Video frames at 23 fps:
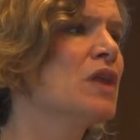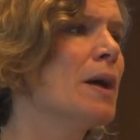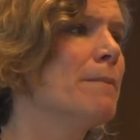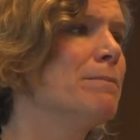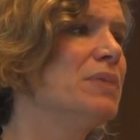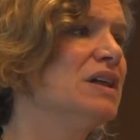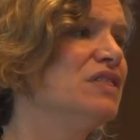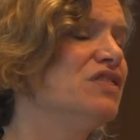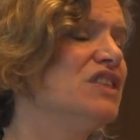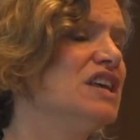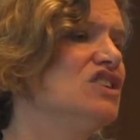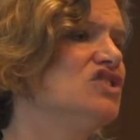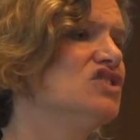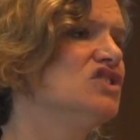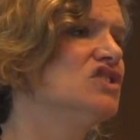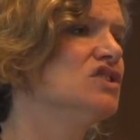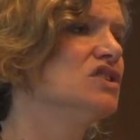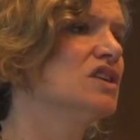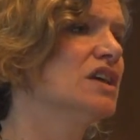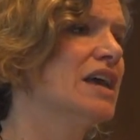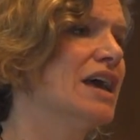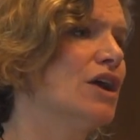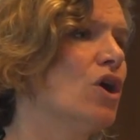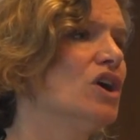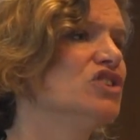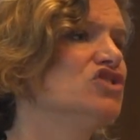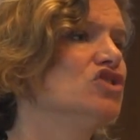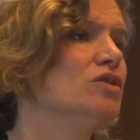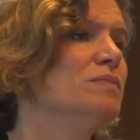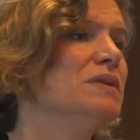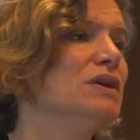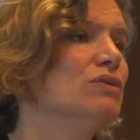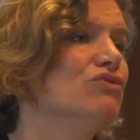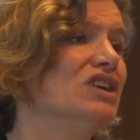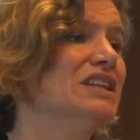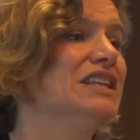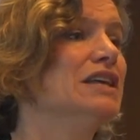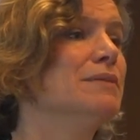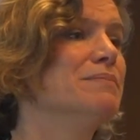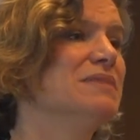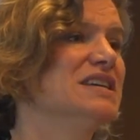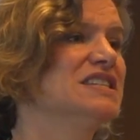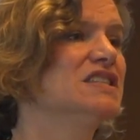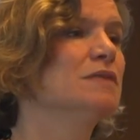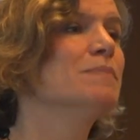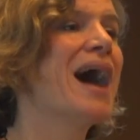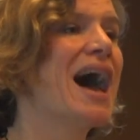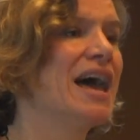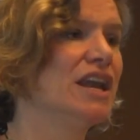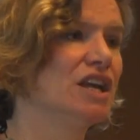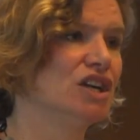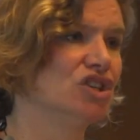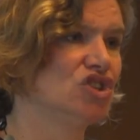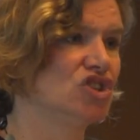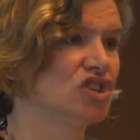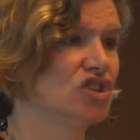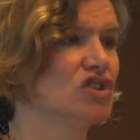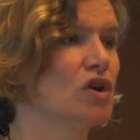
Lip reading: But these can also be really mismanaged.